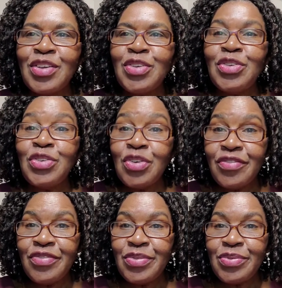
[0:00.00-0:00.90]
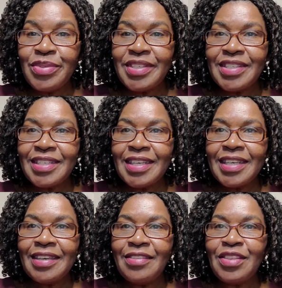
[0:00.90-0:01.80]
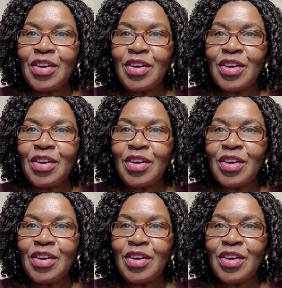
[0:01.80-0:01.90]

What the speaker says: your views in the